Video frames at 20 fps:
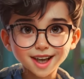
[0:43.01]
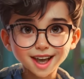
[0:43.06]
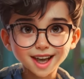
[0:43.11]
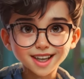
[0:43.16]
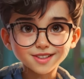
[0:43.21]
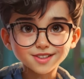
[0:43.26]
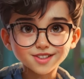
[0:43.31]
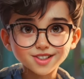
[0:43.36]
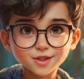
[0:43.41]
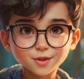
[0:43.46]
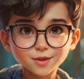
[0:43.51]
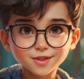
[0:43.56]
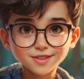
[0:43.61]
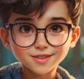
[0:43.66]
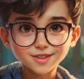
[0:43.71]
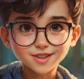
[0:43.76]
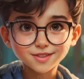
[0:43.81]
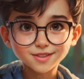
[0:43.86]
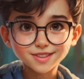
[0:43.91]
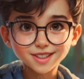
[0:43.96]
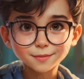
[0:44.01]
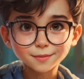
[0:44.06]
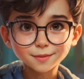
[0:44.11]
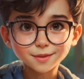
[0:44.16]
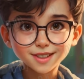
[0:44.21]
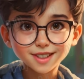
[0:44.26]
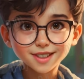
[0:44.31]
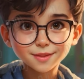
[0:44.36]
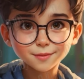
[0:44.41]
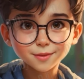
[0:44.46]
as shorts are
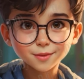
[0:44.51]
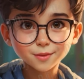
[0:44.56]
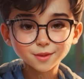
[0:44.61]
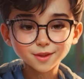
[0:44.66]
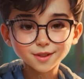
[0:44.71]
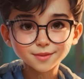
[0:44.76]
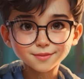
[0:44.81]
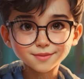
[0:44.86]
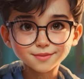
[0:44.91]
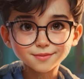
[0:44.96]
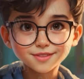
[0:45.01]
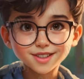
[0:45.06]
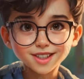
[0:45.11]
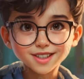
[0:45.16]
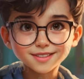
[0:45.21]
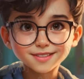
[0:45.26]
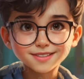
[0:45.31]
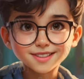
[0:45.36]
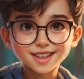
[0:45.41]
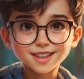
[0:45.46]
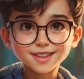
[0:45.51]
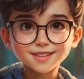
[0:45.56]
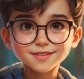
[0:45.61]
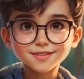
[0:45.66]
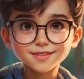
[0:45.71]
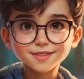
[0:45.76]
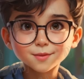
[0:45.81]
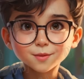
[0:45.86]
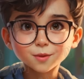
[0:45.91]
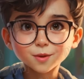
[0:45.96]
typically between 15
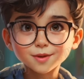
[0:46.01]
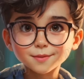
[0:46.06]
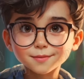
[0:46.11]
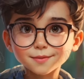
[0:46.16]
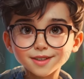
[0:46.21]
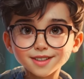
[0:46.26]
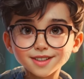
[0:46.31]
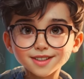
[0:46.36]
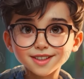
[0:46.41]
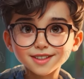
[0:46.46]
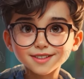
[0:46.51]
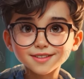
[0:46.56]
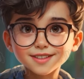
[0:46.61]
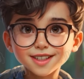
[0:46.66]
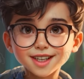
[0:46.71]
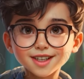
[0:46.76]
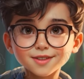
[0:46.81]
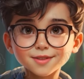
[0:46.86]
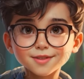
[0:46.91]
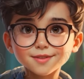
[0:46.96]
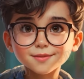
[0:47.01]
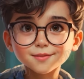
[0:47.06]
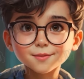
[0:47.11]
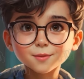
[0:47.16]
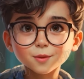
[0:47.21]
seconds and 1 minute in length.